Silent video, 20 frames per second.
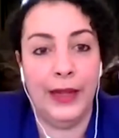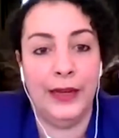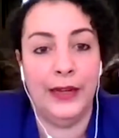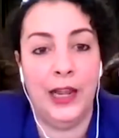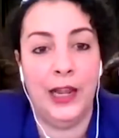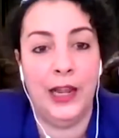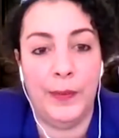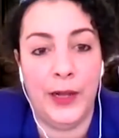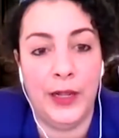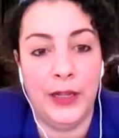
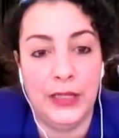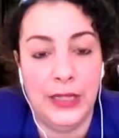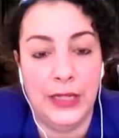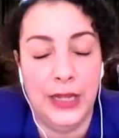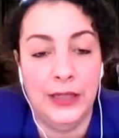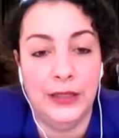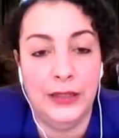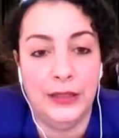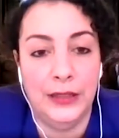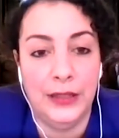help us
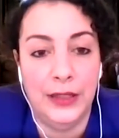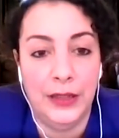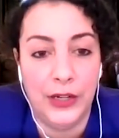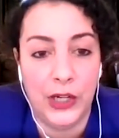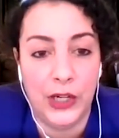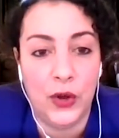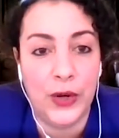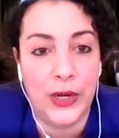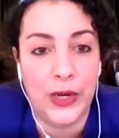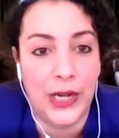and
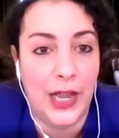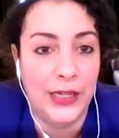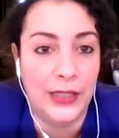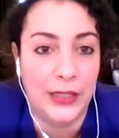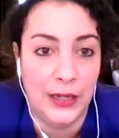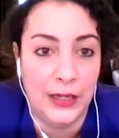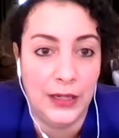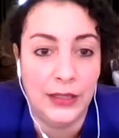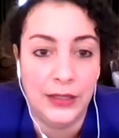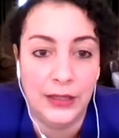recognize
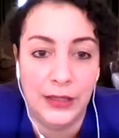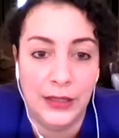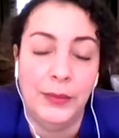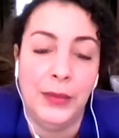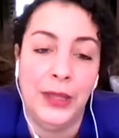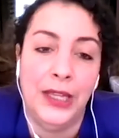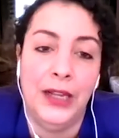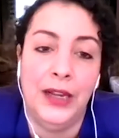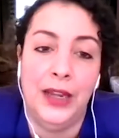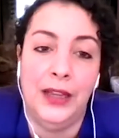us,
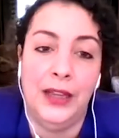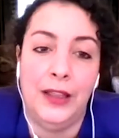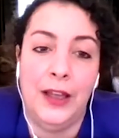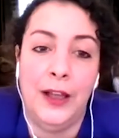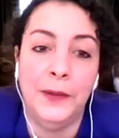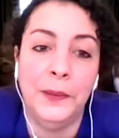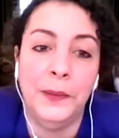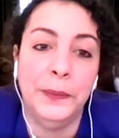something like that.